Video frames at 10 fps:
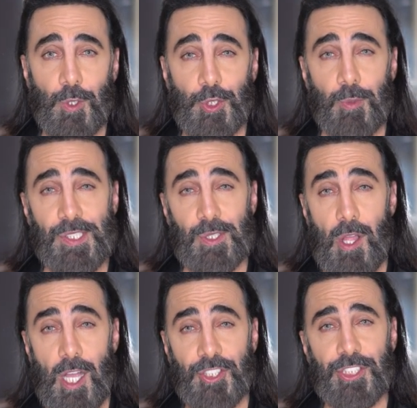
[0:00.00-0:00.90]
which was
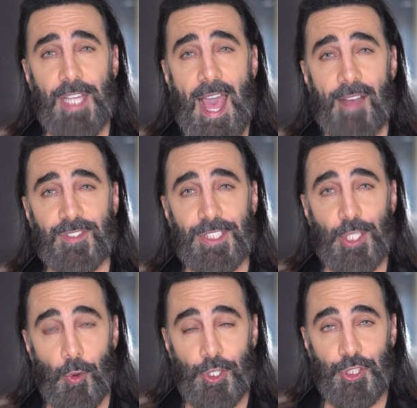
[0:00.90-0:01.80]
launched after
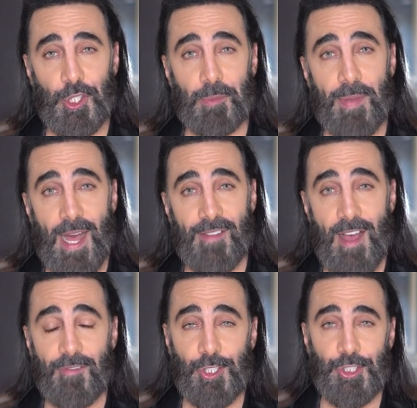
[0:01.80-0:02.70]
the original
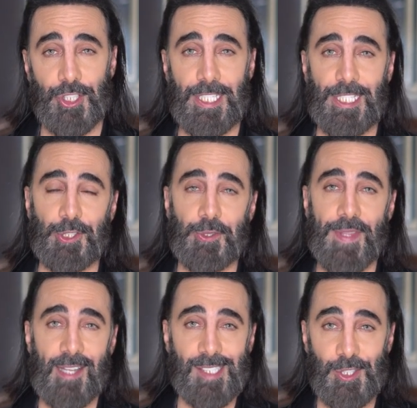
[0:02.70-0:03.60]
Parfum version in
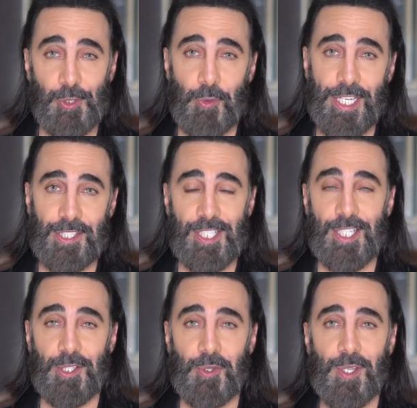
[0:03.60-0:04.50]

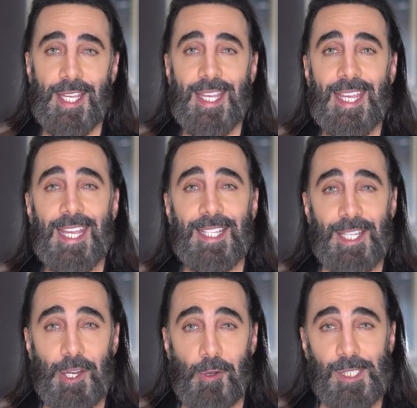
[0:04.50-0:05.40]
2022.
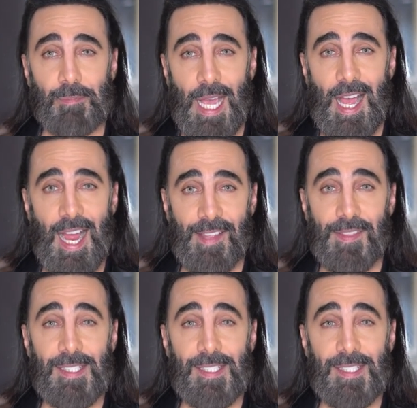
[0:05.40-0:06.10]
The nose behind